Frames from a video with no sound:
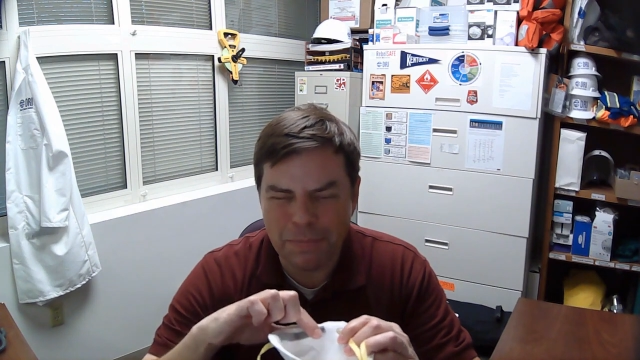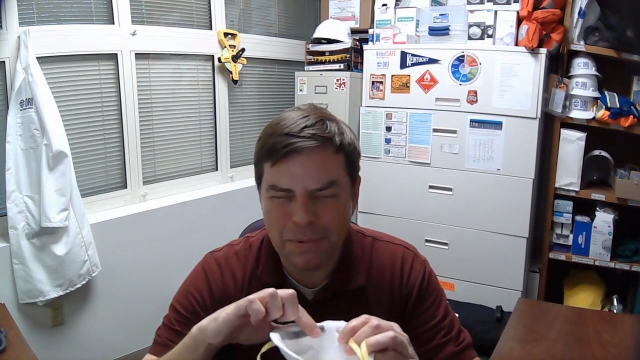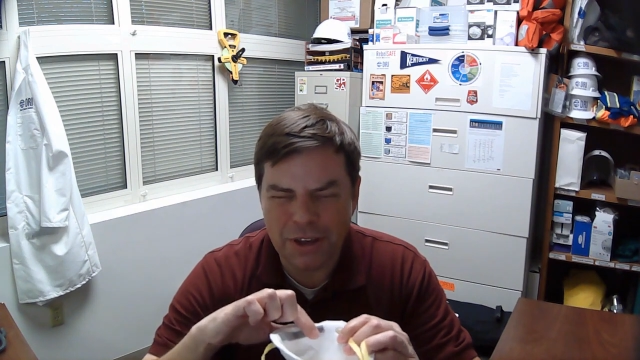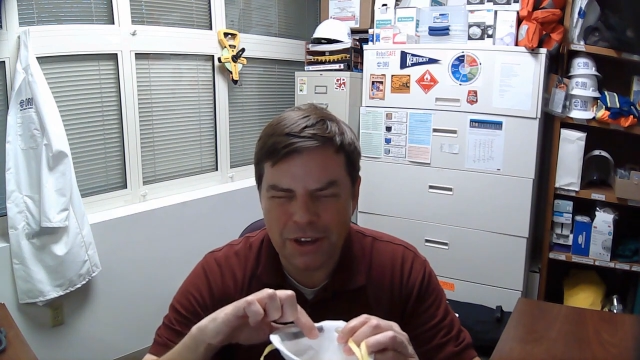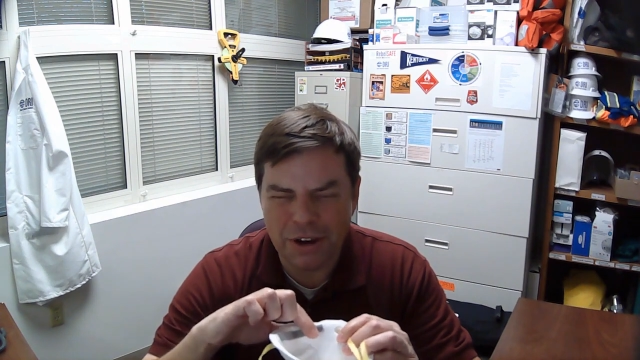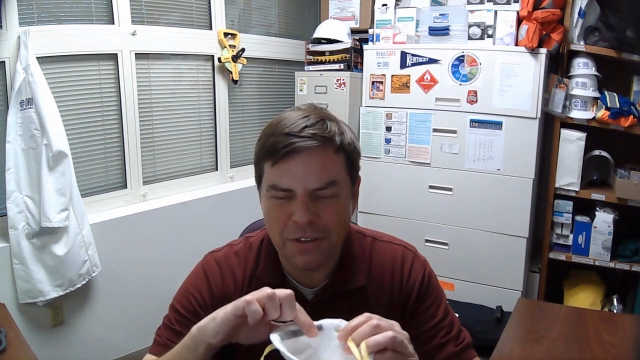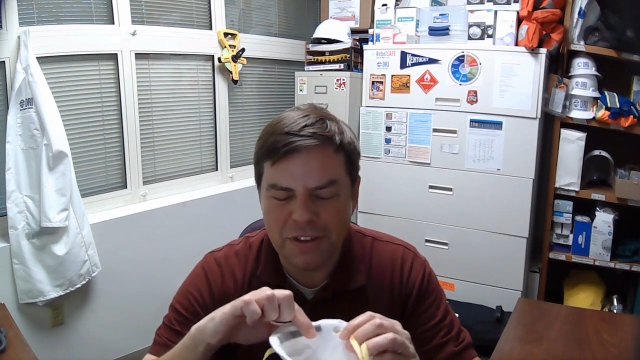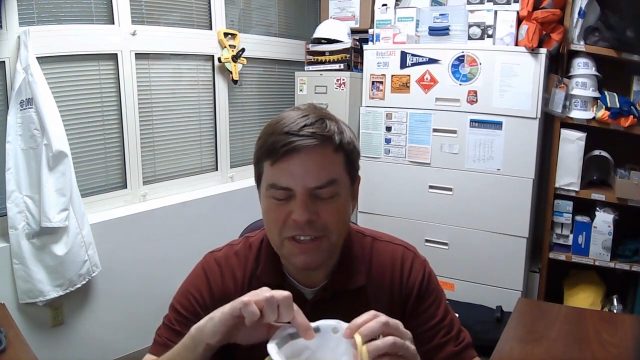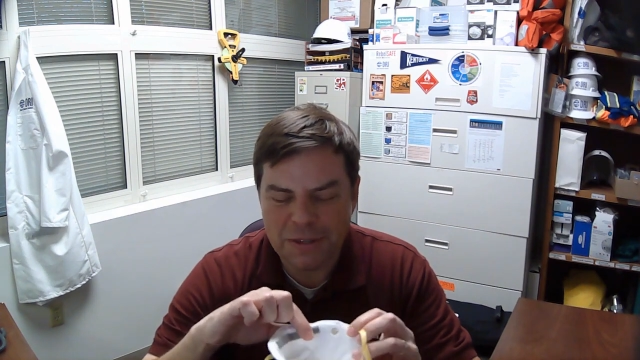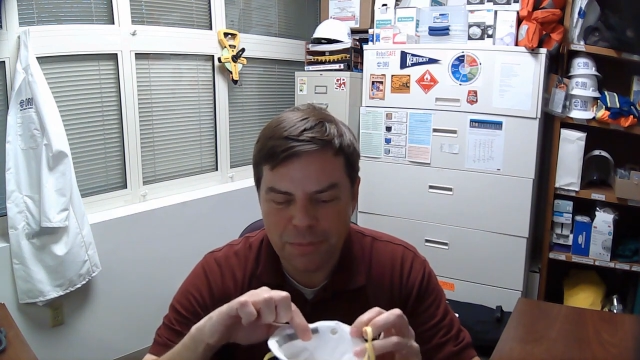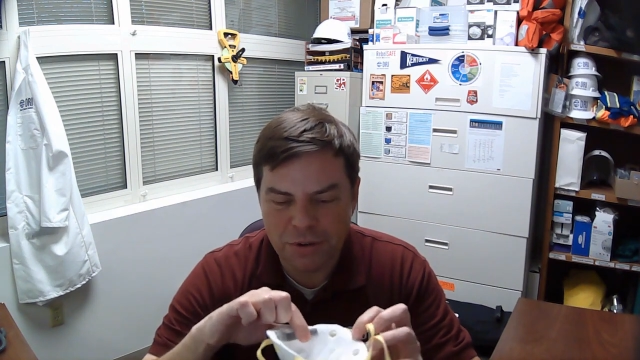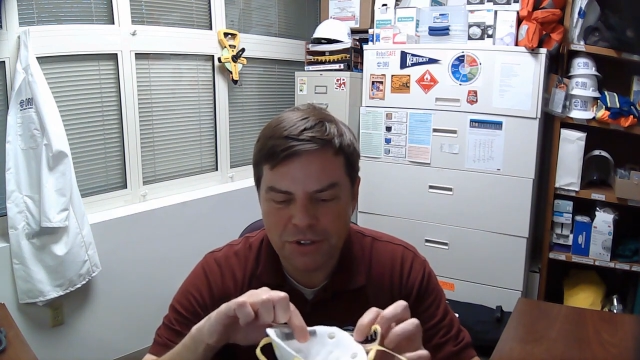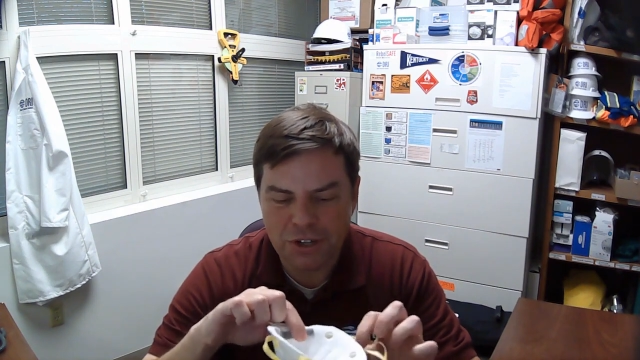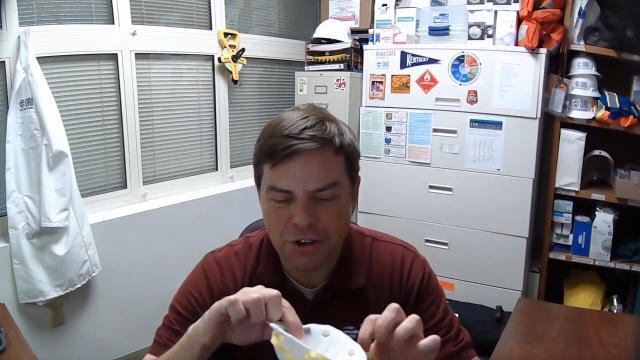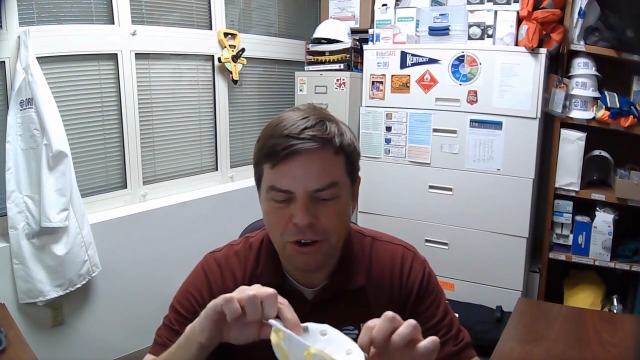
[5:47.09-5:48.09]
up here that's
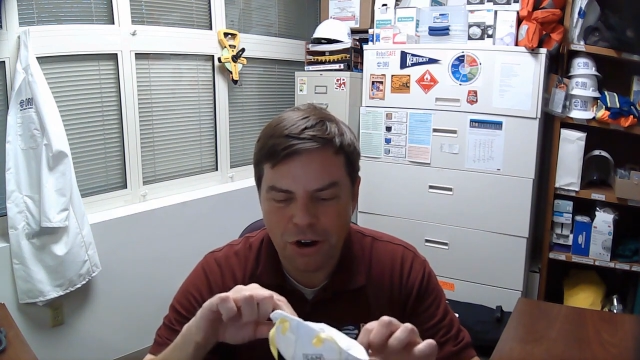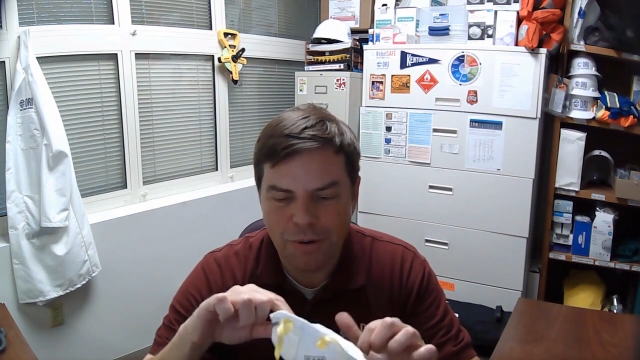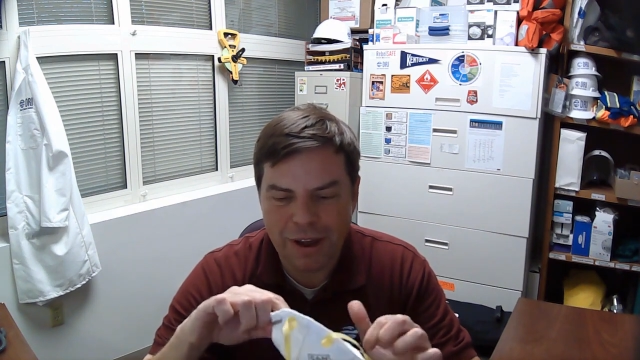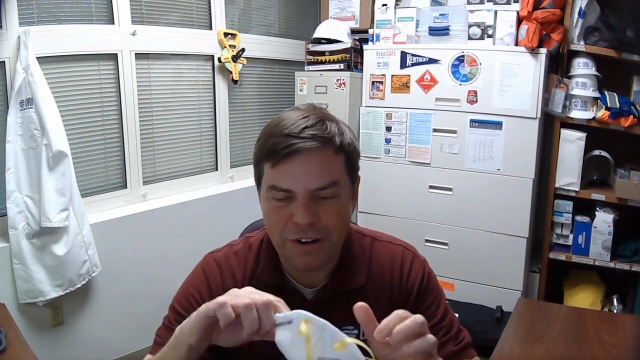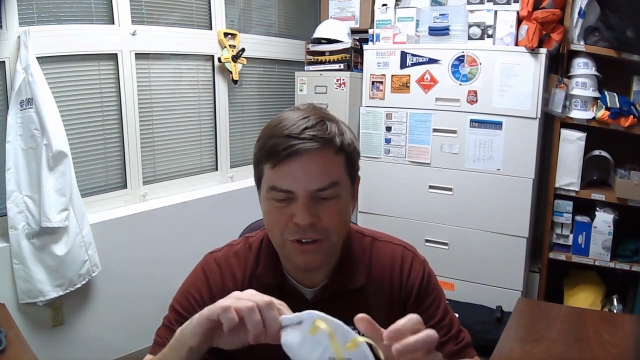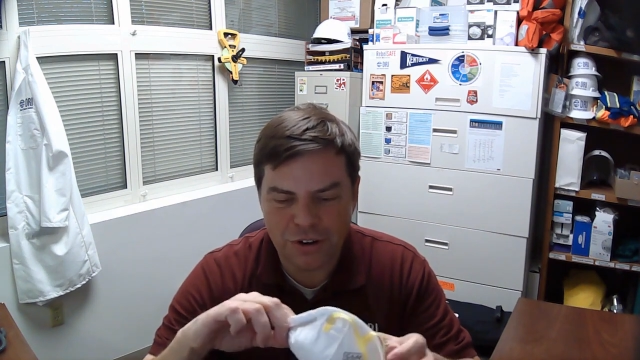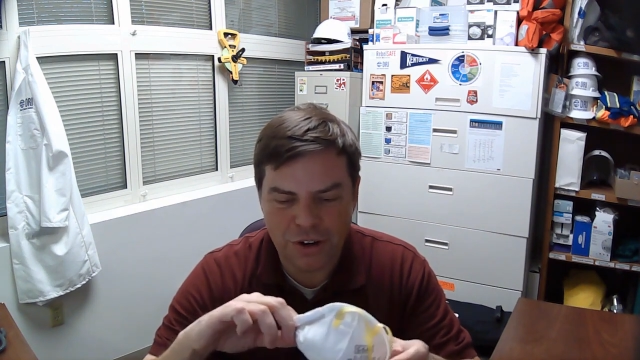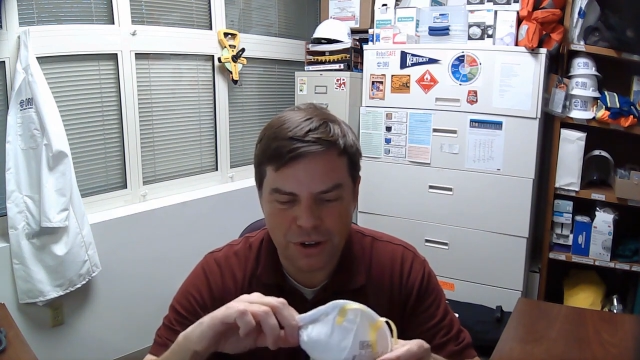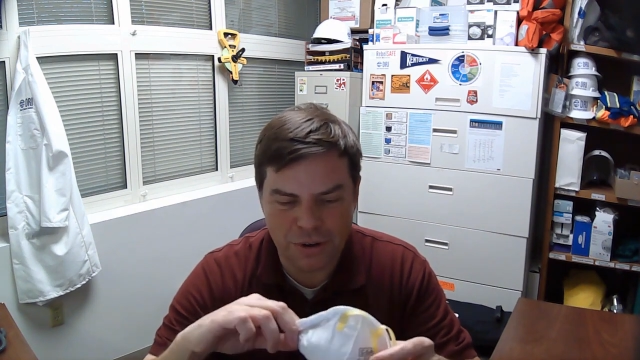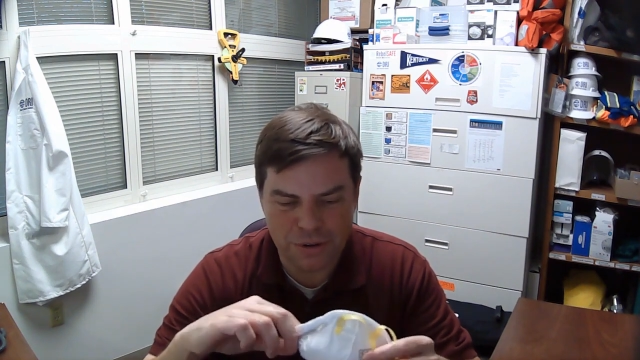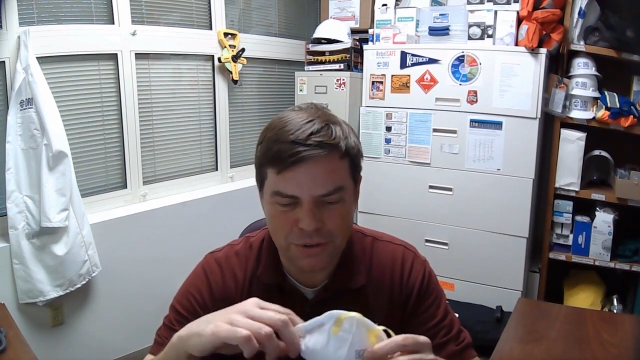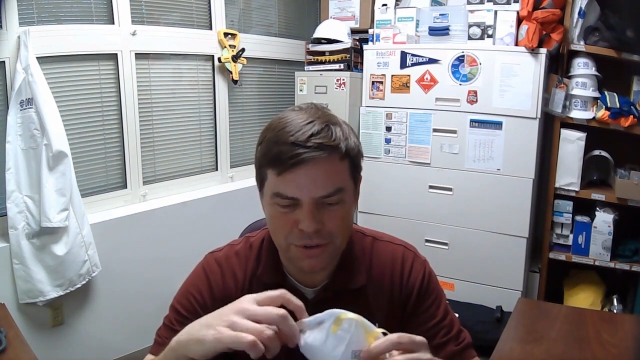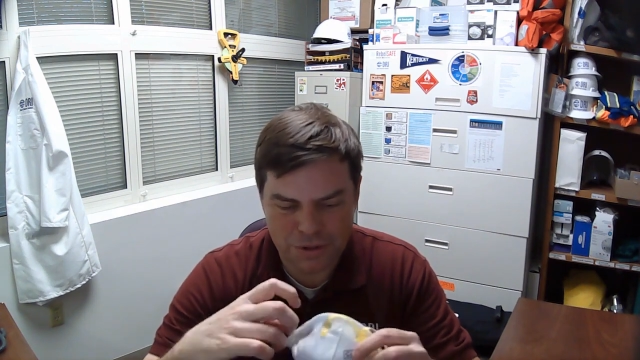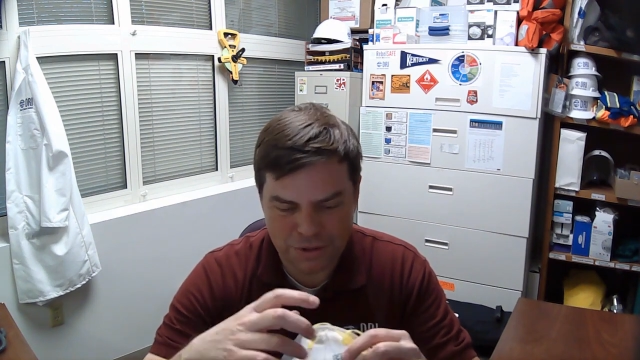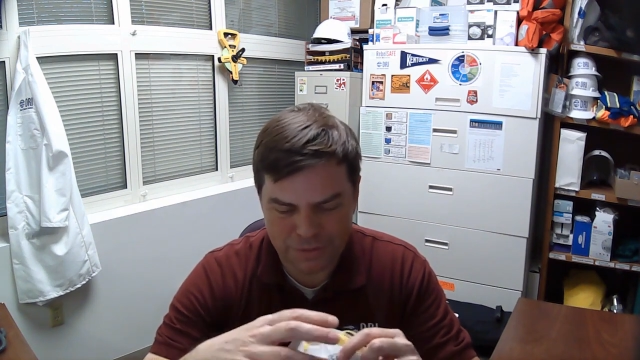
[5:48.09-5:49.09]
supposed to go around your
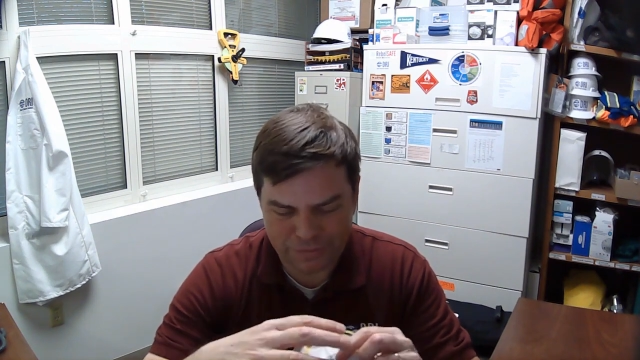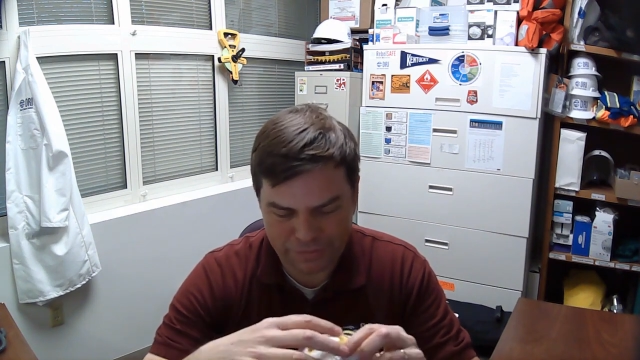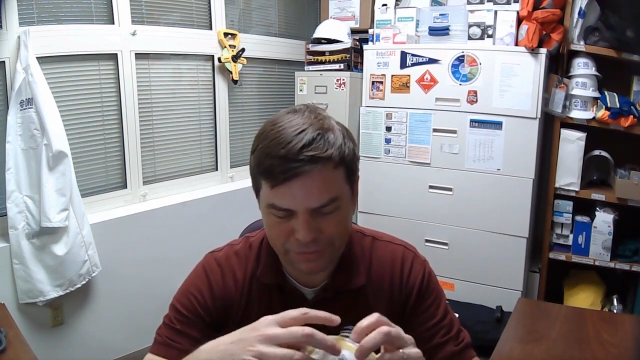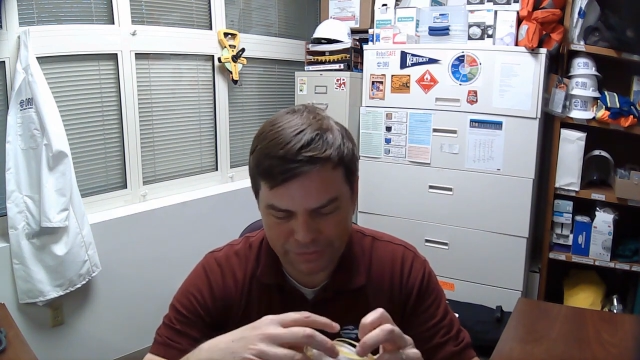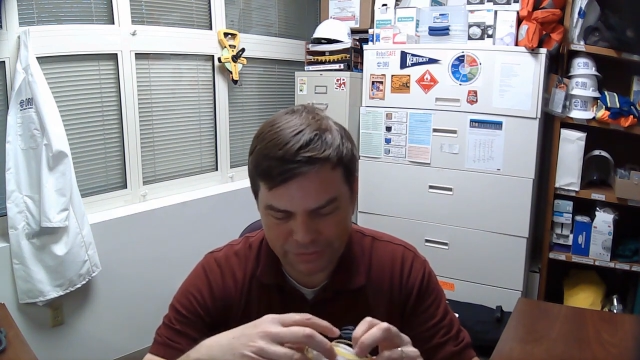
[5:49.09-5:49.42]
nose.